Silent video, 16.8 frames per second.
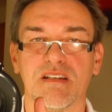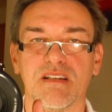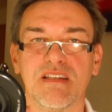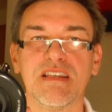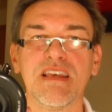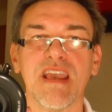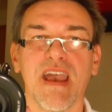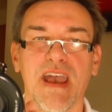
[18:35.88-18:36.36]

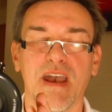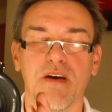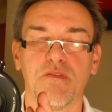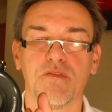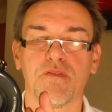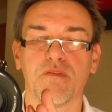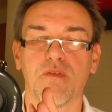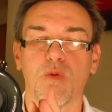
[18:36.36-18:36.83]

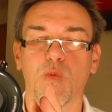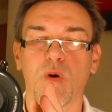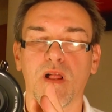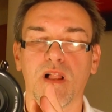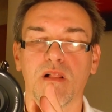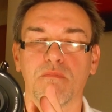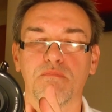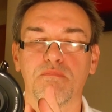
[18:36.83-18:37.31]
DF
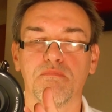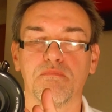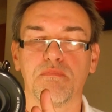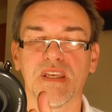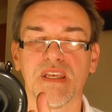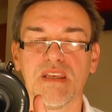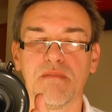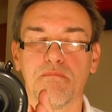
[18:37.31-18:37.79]
will
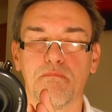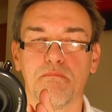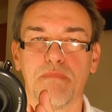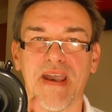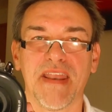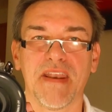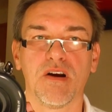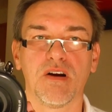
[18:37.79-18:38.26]
be
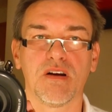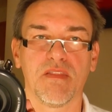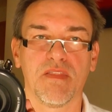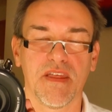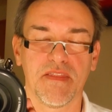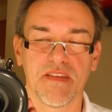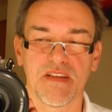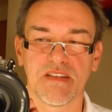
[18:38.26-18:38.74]
better
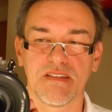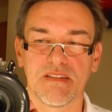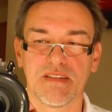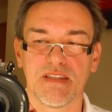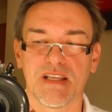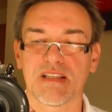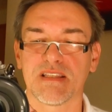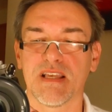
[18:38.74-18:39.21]
than the
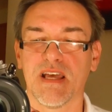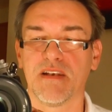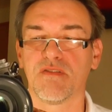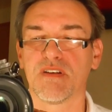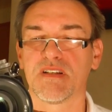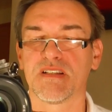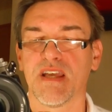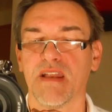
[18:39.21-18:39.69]

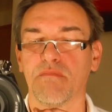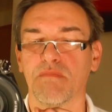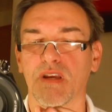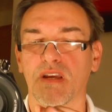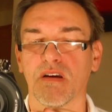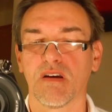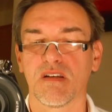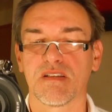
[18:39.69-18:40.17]
610,
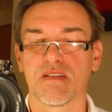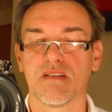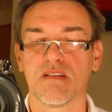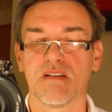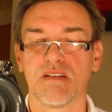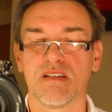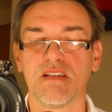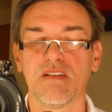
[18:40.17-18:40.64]
because
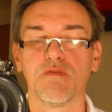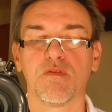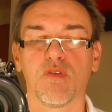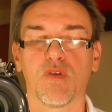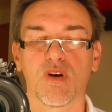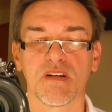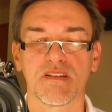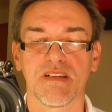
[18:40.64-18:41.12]
the
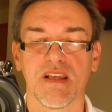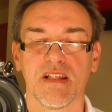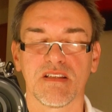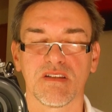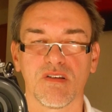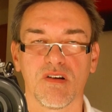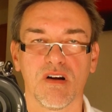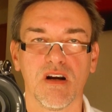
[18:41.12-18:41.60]
D4
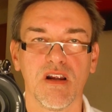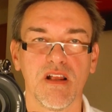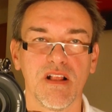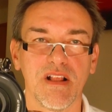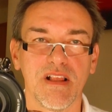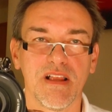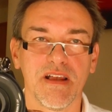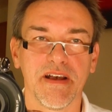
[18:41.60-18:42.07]
sensor
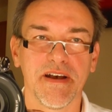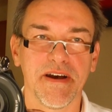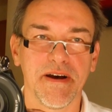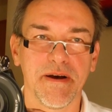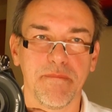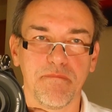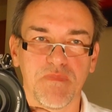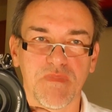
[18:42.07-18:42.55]

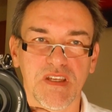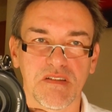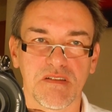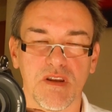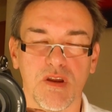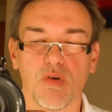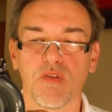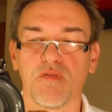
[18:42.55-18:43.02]
is
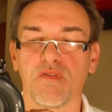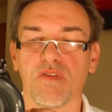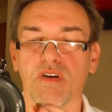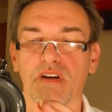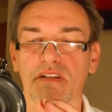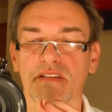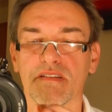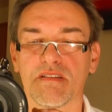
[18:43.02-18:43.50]
known
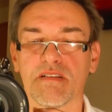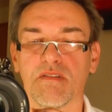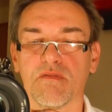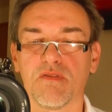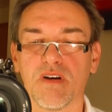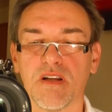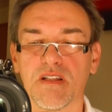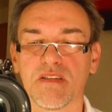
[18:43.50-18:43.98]
for
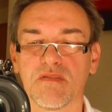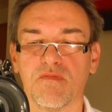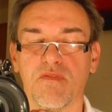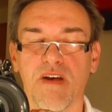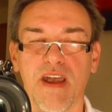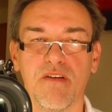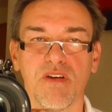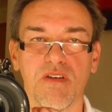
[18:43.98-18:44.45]
its
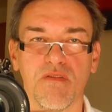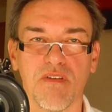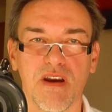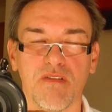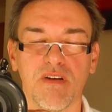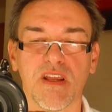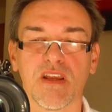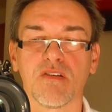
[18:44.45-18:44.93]
very,
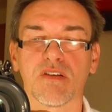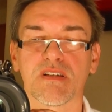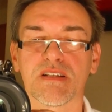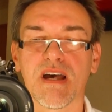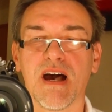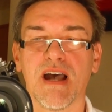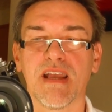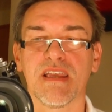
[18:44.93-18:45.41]
very good
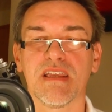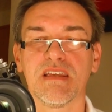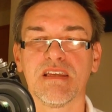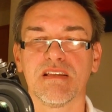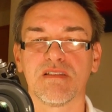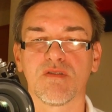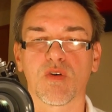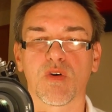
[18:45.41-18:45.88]
high
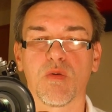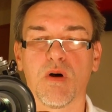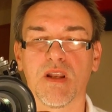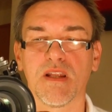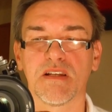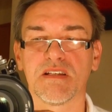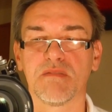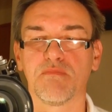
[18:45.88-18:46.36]
ISO
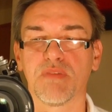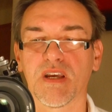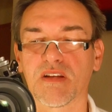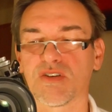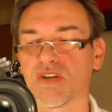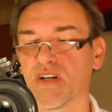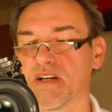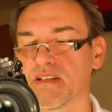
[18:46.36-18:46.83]
quality
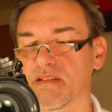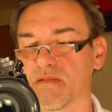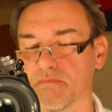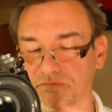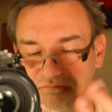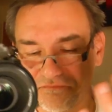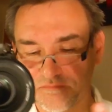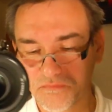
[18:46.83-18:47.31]

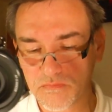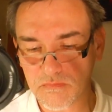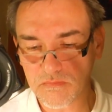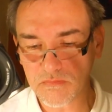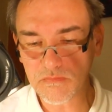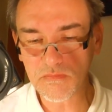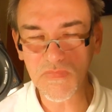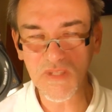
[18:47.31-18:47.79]
pictures.
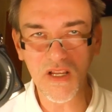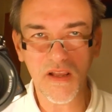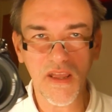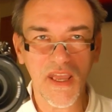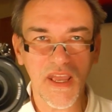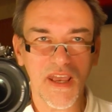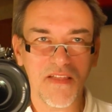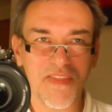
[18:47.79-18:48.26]

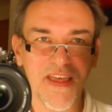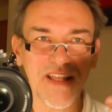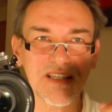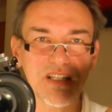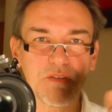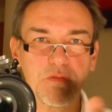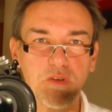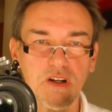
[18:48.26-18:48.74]
That's
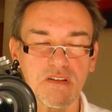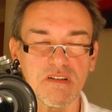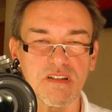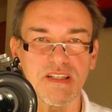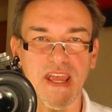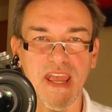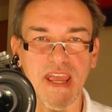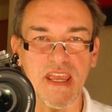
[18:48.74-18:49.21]
it for
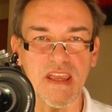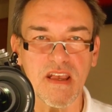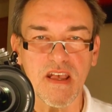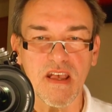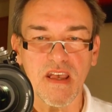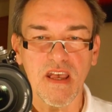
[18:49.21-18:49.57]
today.